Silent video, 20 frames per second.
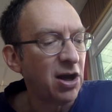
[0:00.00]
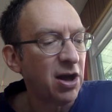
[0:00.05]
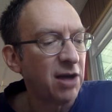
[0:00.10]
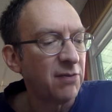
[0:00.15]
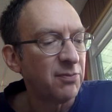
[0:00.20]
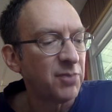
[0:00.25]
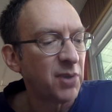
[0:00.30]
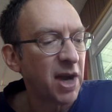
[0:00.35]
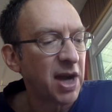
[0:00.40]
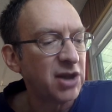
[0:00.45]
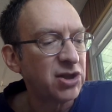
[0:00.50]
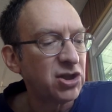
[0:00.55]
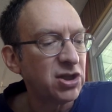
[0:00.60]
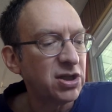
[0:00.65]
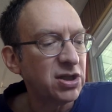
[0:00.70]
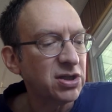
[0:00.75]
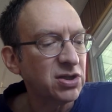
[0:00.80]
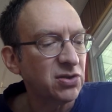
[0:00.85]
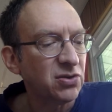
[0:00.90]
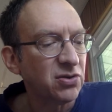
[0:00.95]
on
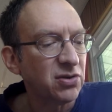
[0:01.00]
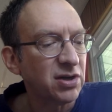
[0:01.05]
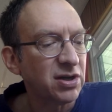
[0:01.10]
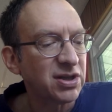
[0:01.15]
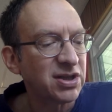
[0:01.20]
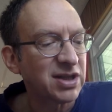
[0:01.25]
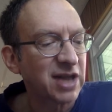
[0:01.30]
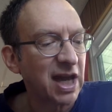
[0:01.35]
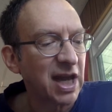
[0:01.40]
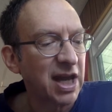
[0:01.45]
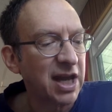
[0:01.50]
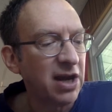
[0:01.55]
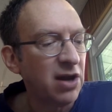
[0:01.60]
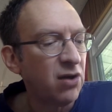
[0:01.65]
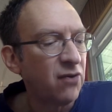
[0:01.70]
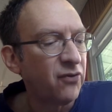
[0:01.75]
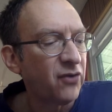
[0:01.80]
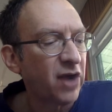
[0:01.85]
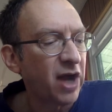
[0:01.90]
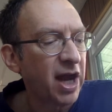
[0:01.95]
branches, or sailing
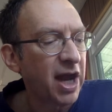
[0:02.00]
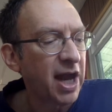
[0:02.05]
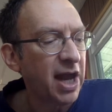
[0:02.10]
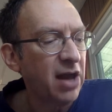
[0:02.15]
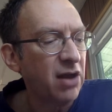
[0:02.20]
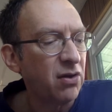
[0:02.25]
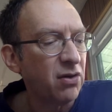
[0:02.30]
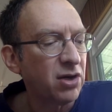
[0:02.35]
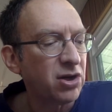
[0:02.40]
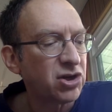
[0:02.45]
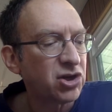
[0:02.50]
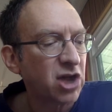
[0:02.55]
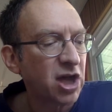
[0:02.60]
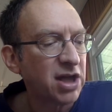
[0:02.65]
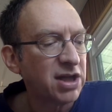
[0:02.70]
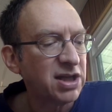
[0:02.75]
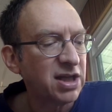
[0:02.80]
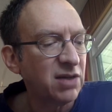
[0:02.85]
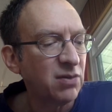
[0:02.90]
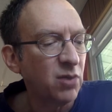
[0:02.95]
overhead, or
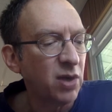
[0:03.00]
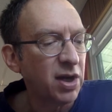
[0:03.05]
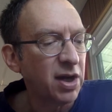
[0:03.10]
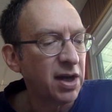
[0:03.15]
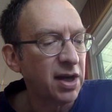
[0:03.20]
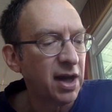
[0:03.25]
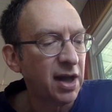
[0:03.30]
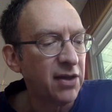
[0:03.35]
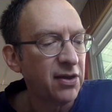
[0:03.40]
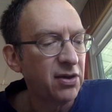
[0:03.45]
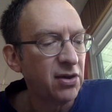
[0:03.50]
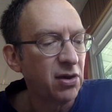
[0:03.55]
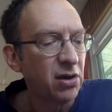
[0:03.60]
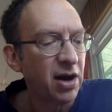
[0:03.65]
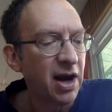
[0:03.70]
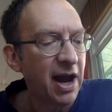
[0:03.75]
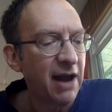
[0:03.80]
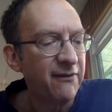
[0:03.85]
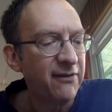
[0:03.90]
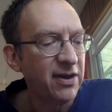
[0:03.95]
chasing one another,
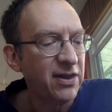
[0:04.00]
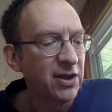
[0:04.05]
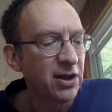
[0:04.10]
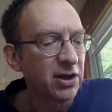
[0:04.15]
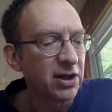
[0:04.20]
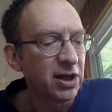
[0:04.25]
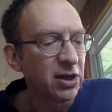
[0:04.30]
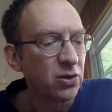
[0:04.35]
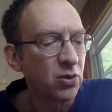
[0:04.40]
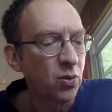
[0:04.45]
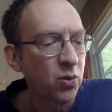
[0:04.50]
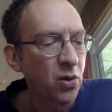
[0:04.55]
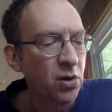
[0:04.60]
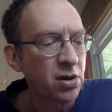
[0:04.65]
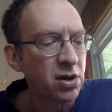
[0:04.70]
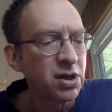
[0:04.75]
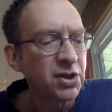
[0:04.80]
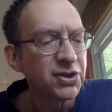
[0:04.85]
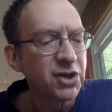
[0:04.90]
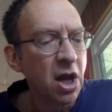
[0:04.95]
or having their little
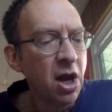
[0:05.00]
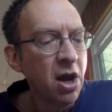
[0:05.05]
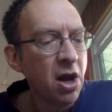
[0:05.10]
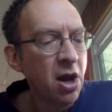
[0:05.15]
quarrels,